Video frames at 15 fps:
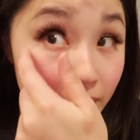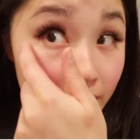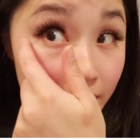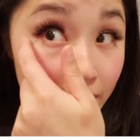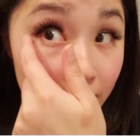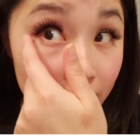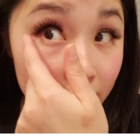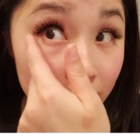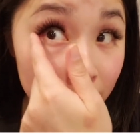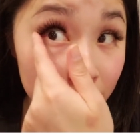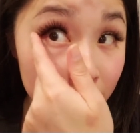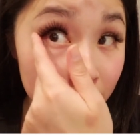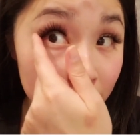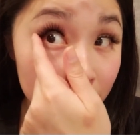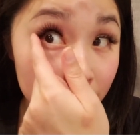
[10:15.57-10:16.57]
I got a
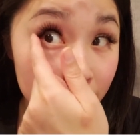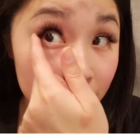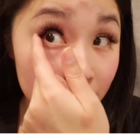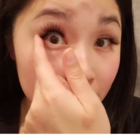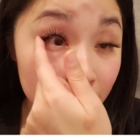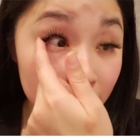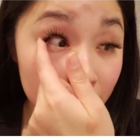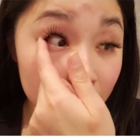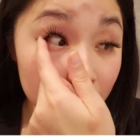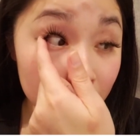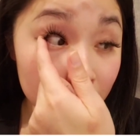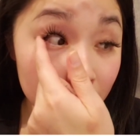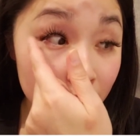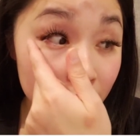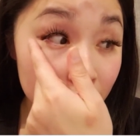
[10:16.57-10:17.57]
little lifting here,
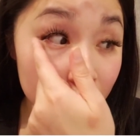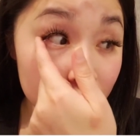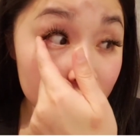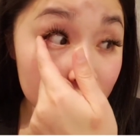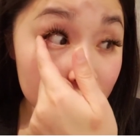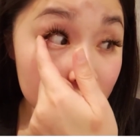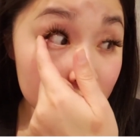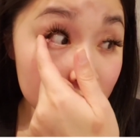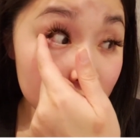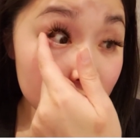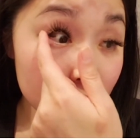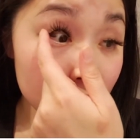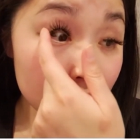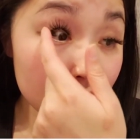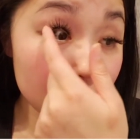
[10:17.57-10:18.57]
just
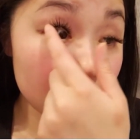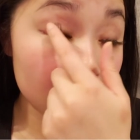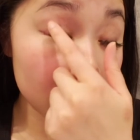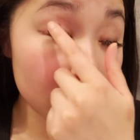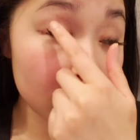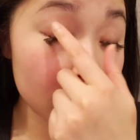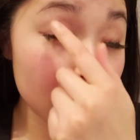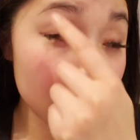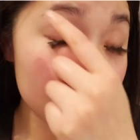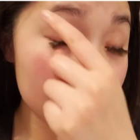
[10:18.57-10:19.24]
on the right hand